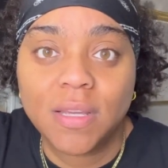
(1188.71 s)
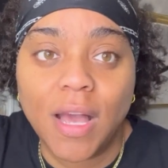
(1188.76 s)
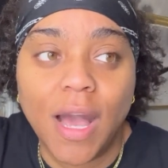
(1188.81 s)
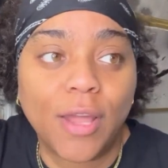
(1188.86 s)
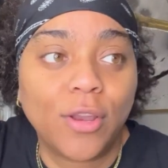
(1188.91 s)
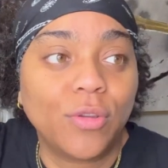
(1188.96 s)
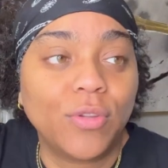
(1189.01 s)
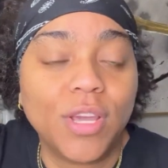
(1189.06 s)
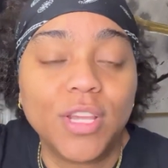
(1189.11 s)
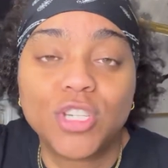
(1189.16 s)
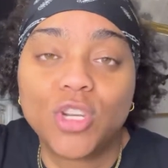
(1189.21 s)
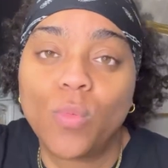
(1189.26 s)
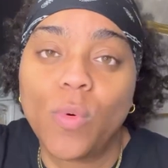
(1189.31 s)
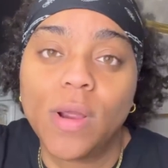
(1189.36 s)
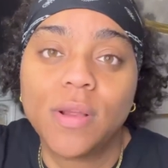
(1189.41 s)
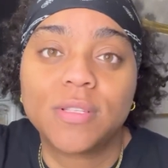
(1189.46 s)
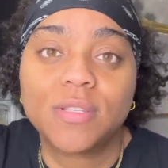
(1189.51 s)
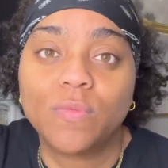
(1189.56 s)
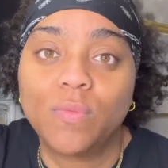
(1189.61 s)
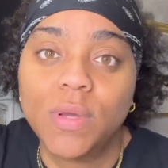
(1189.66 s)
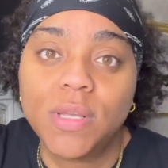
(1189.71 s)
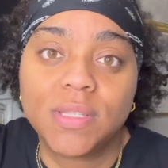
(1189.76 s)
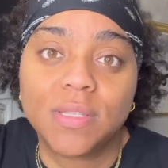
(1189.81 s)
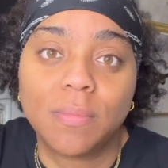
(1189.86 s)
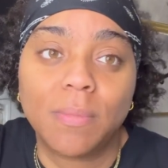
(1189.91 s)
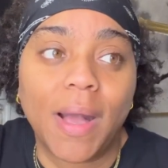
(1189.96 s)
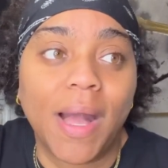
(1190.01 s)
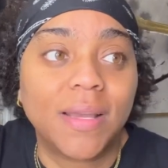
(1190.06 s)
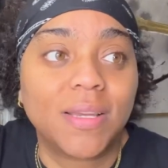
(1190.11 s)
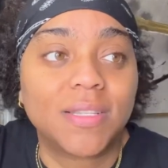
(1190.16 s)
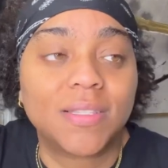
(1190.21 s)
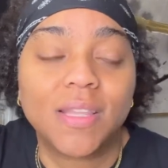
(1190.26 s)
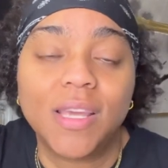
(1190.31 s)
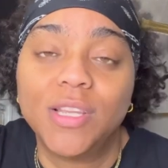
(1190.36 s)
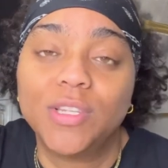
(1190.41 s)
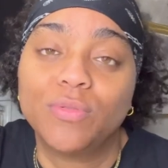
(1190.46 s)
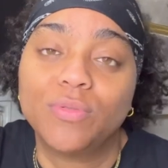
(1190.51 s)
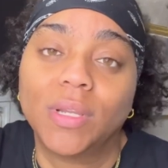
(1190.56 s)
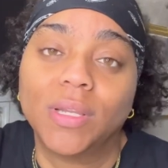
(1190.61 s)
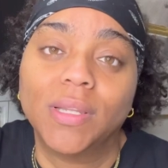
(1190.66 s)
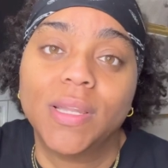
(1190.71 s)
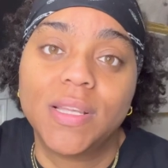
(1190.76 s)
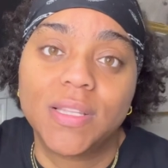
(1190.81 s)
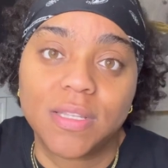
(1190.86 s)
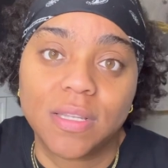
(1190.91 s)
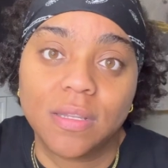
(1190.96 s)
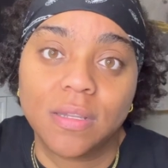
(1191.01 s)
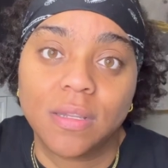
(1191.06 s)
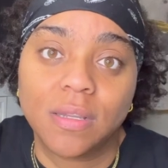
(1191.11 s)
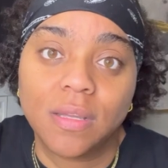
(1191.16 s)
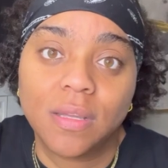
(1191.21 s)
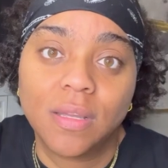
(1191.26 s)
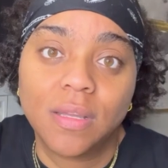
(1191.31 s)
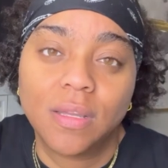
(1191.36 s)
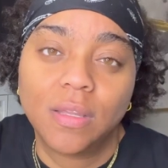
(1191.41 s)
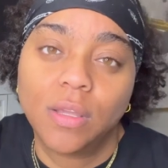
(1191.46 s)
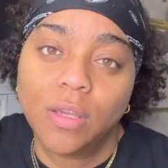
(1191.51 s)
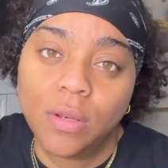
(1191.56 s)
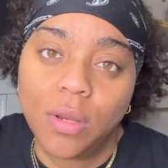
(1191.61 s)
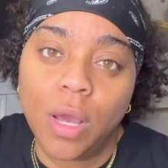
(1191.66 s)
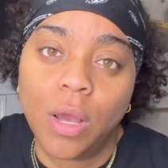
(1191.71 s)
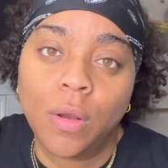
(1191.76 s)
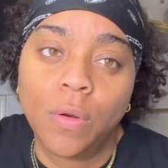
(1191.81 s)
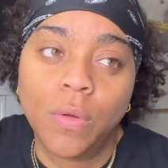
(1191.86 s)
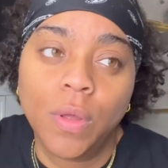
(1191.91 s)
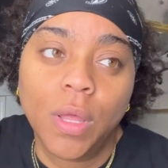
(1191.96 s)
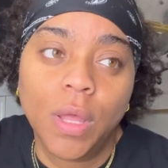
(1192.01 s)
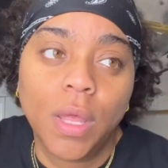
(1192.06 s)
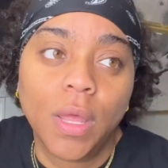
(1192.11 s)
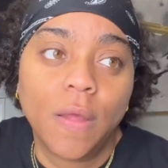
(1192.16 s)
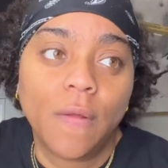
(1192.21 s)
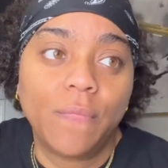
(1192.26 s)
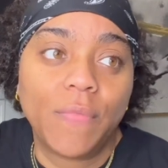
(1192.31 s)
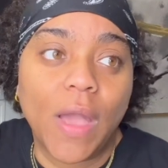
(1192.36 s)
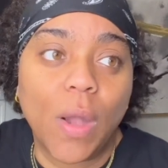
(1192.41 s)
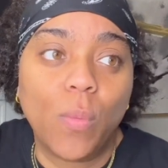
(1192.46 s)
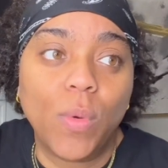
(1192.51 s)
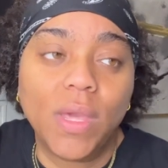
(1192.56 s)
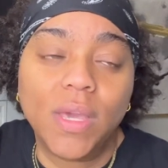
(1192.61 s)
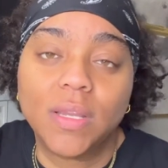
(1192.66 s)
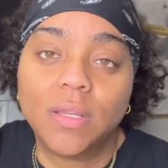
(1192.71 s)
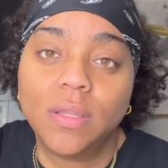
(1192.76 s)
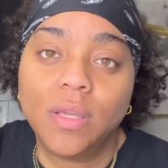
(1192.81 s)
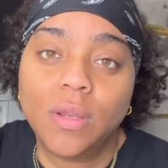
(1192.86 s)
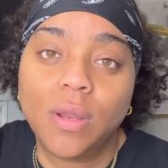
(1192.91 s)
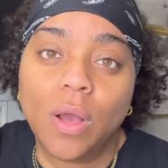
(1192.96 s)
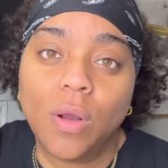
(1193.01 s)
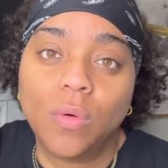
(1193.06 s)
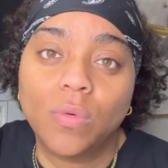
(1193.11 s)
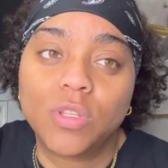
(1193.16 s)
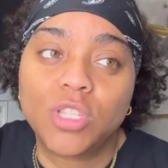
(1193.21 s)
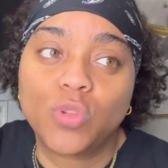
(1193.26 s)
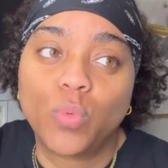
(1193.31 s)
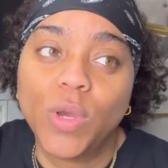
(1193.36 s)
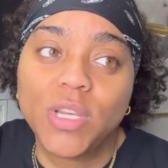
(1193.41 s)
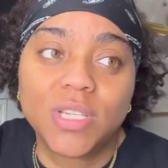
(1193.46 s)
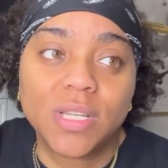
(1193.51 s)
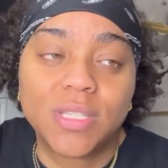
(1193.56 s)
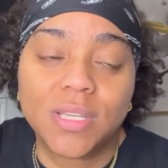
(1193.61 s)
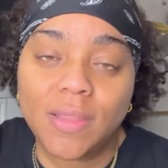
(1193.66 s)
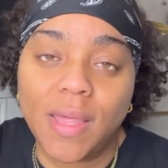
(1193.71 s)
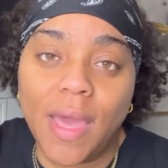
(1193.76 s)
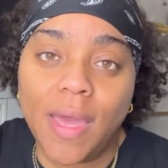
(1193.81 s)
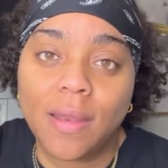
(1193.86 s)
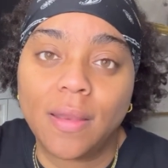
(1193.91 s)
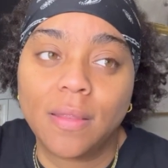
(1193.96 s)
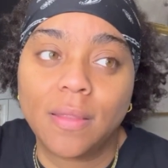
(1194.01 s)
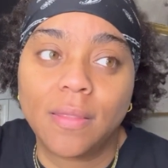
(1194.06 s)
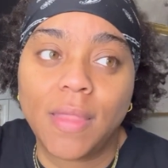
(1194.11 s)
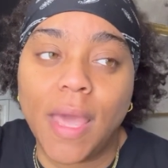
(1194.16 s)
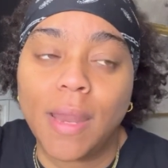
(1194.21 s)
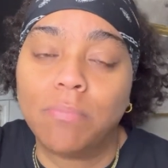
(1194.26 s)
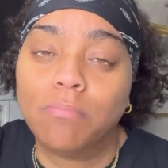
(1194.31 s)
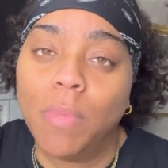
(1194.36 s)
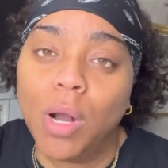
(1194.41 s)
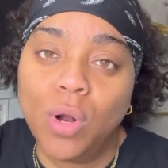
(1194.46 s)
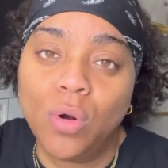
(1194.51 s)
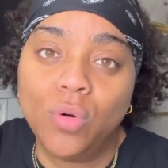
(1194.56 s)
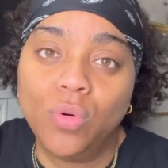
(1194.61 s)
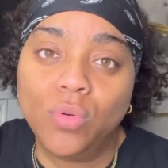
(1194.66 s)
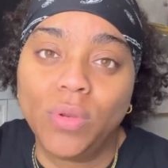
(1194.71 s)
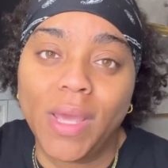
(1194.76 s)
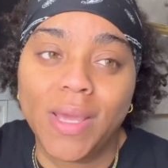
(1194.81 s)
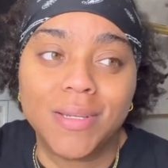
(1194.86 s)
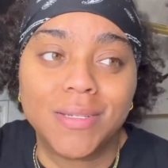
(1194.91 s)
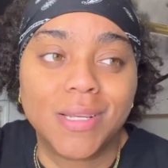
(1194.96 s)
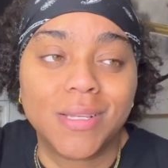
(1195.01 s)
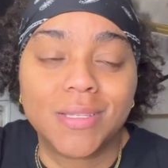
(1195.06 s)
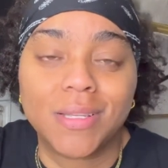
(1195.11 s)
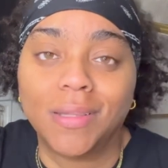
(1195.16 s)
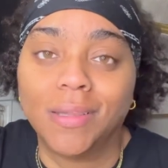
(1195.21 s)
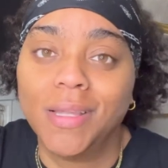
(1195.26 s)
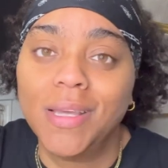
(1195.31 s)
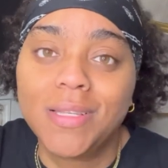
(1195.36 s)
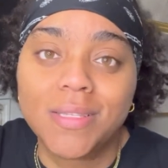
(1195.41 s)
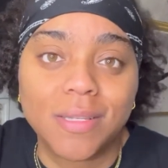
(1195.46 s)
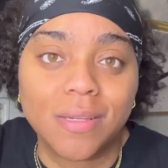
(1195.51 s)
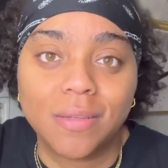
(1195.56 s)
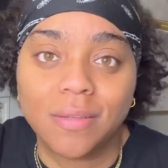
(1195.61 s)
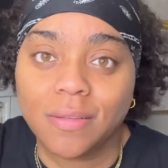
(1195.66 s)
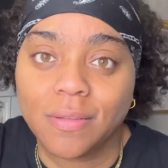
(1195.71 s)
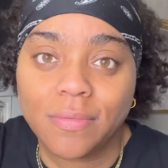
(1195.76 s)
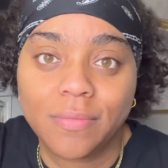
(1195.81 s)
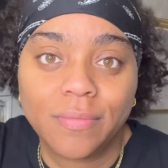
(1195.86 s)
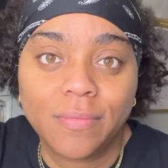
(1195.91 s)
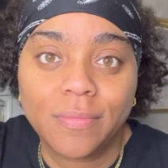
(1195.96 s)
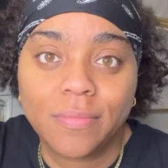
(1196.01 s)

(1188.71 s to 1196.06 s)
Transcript: I don't need your words of wisdom. I just need you to listen, that we can, switch into that mode and just listen.